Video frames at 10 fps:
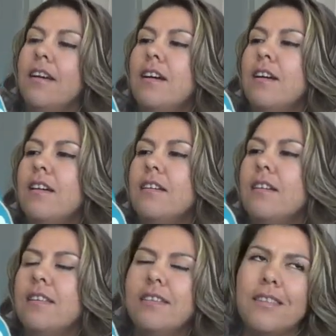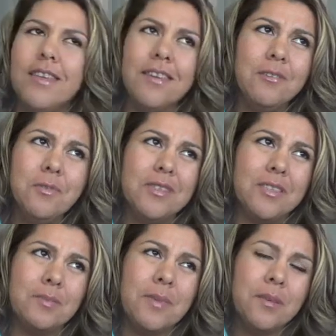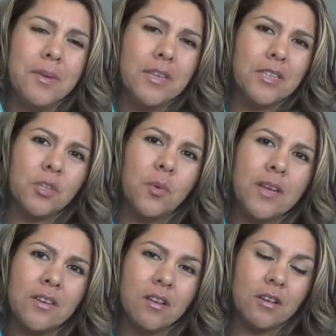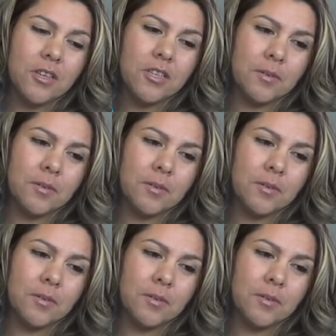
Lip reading: I think it was maybe $20.